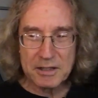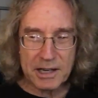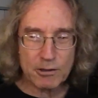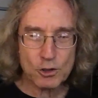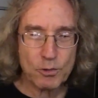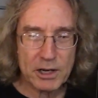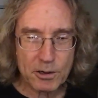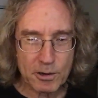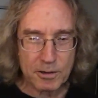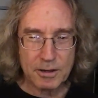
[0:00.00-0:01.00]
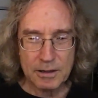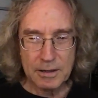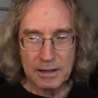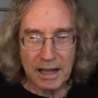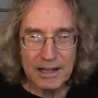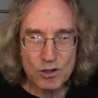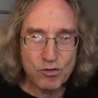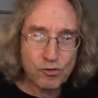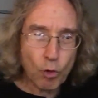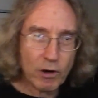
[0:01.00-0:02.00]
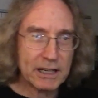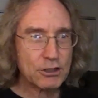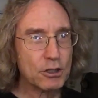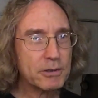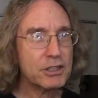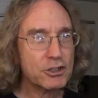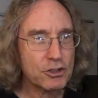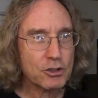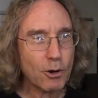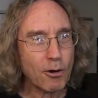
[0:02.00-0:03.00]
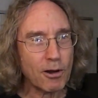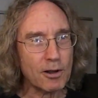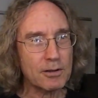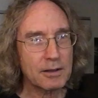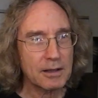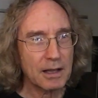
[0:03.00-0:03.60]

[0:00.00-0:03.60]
Their tweeter is 42 inches tall